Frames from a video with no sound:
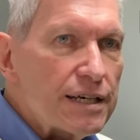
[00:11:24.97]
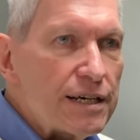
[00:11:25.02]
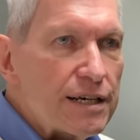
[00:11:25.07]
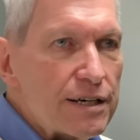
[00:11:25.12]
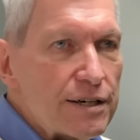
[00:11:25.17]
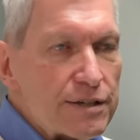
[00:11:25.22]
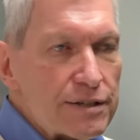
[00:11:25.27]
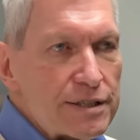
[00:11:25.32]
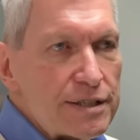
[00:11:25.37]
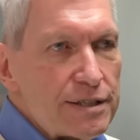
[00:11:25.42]

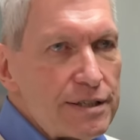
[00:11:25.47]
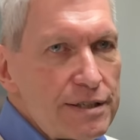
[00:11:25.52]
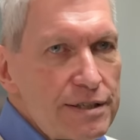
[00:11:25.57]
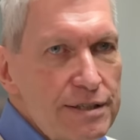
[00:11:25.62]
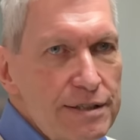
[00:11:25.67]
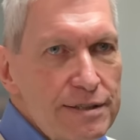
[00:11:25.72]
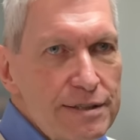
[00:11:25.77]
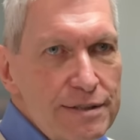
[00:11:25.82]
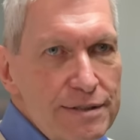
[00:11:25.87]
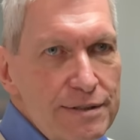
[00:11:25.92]
too
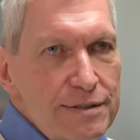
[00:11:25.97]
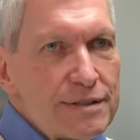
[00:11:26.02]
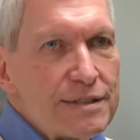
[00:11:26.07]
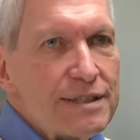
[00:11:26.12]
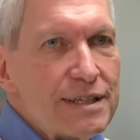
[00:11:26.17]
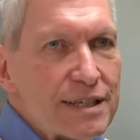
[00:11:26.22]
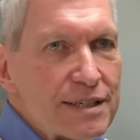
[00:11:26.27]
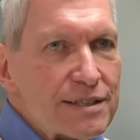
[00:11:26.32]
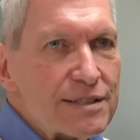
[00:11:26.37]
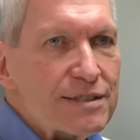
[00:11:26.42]
busy.
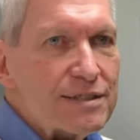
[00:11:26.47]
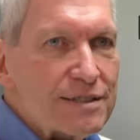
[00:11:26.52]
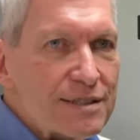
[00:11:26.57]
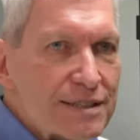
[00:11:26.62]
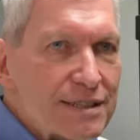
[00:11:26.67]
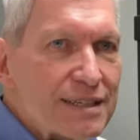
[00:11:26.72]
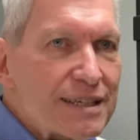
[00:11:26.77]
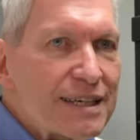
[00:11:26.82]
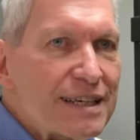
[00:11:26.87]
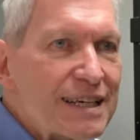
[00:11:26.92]
Constantly
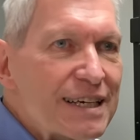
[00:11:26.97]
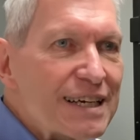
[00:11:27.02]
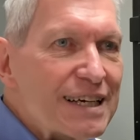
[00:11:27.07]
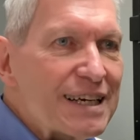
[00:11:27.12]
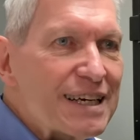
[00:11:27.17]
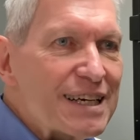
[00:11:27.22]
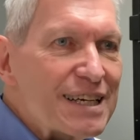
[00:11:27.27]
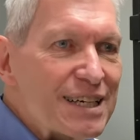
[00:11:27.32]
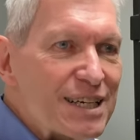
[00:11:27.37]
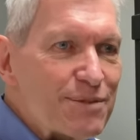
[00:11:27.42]
they tell
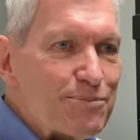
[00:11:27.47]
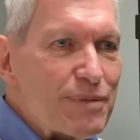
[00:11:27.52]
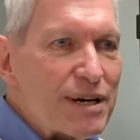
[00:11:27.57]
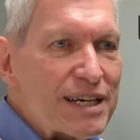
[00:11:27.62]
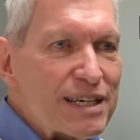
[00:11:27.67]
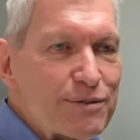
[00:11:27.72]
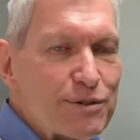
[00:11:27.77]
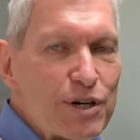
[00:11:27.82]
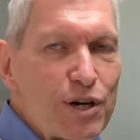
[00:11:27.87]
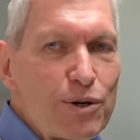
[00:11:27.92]
me that. Yeah, my
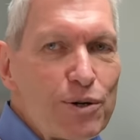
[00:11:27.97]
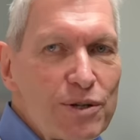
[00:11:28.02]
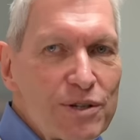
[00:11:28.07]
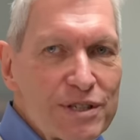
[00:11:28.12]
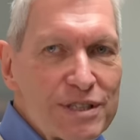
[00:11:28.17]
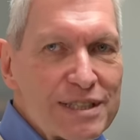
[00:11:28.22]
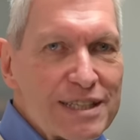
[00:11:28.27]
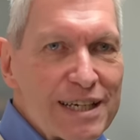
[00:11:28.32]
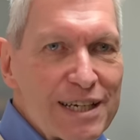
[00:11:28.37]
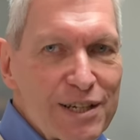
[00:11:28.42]
goal
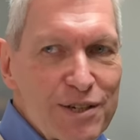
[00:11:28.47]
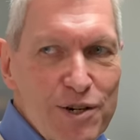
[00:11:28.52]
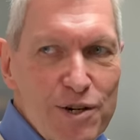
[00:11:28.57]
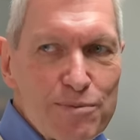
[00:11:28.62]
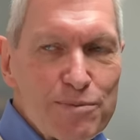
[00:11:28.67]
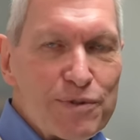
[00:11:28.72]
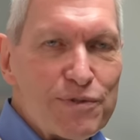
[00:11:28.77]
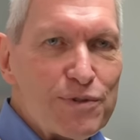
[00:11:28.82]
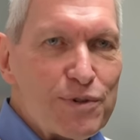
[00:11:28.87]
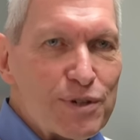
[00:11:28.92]
is to get
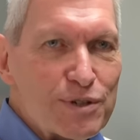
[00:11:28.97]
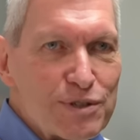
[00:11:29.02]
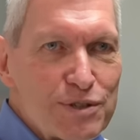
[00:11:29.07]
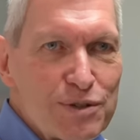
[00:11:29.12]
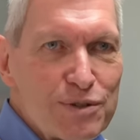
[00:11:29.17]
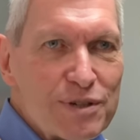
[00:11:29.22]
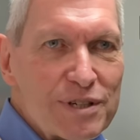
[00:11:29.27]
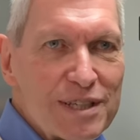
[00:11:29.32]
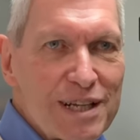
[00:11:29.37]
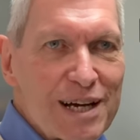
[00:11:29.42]
home before
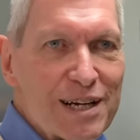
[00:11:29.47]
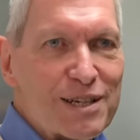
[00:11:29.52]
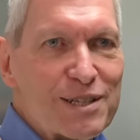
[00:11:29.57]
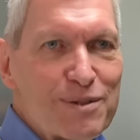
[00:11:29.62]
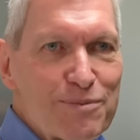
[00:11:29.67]
2 o'clock in the